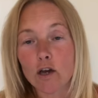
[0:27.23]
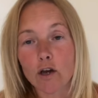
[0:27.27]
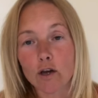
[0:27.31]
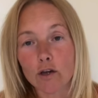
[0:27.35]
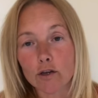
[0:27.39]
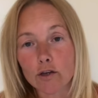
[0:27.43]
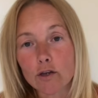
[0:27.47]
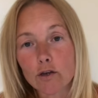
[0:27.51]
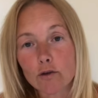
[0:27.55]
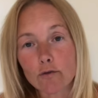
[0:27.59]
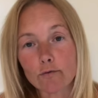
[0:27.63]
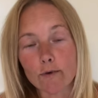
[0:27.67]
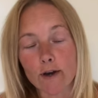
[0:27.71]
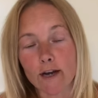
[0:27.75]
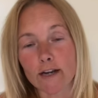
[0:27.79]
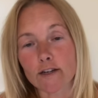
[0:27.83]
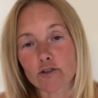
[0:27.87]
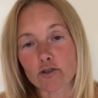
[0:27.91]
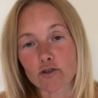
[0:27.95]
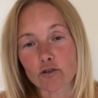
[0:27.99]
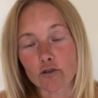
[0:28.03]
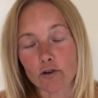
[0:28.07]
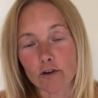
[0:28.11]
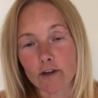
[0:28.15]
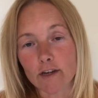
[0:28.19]
you
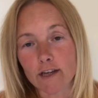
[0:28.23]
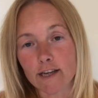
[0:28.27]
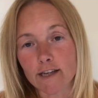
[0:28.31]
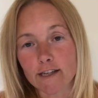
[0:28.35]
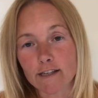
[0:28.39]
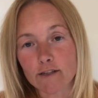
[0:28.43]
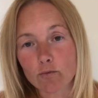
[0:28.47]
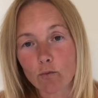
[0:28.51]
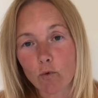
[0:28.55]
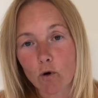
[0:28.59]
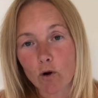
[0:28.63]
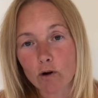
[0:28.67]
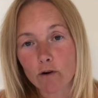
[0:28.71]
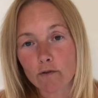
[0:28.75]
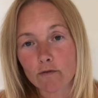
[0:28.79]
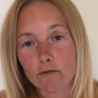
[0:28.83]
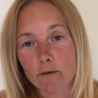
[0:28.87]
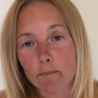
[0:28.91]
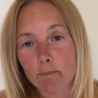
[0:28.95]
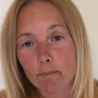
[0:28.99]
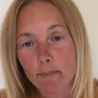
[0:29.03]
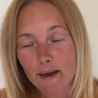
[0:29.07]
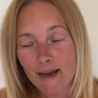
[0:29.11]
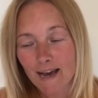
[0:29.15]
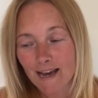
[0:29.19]
enjoy is one of the
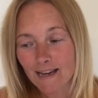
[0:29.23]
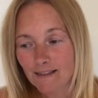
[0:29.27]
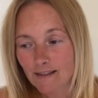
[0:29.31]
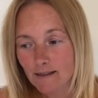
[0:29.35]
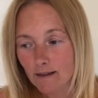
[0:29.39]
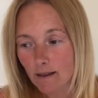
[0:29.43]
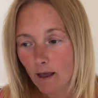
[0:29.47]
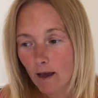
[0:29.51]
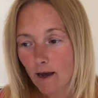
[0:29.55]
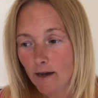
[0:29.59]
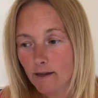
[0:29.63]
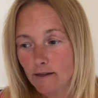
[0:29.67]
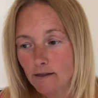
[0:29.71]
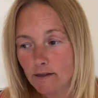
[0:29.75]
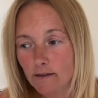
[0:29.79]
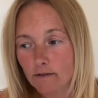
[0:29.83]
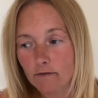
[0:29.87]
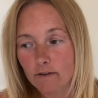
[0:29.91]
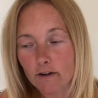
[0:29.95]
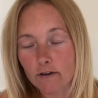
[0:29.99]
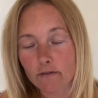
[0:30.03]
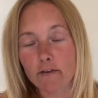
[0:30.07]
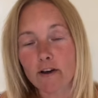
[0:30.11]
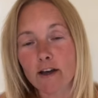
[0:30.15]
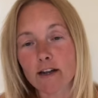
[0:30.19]
best lines of
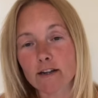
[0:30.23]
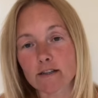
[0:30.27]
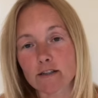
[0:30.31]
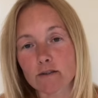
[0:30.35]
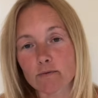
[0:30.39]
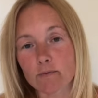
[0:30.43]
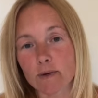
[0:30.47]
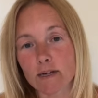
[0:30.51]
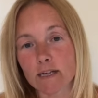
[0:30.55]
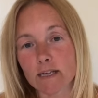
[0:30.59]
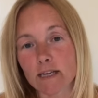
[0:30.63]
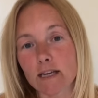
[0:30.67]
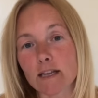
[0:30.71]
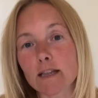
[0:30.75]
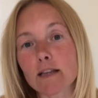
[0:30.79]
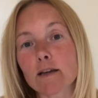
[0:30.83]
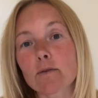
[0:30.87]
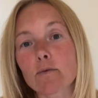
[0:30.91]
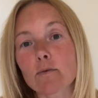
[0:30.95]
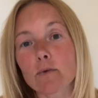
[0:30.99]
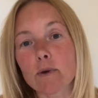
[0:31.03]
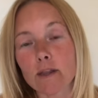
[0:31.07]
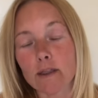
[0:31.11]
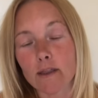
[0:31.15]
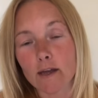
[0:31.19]
defense when dealing
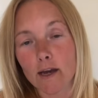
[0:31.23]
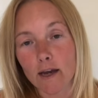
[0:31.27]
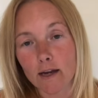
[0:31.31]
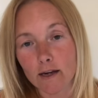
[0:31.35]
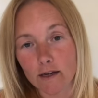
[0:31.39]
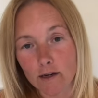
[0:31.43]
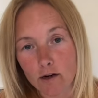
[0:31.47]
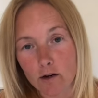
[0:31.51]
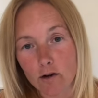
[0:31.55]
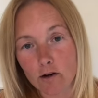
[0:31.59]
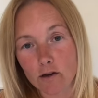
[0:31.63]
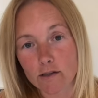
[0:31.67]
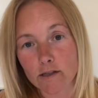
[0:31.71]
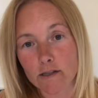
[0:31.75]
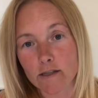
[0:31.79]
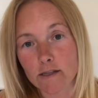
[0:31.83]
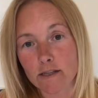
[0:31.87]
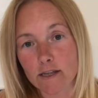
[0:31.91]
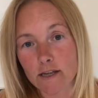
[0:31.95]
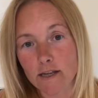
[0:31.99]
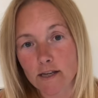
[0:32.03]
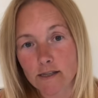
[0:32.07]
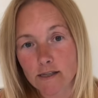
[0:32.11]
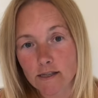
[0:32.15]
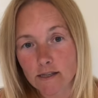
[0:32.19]
with a
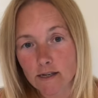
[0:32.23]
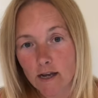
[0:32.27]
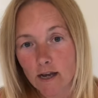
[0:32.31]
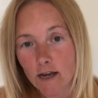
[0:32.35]
narcissist.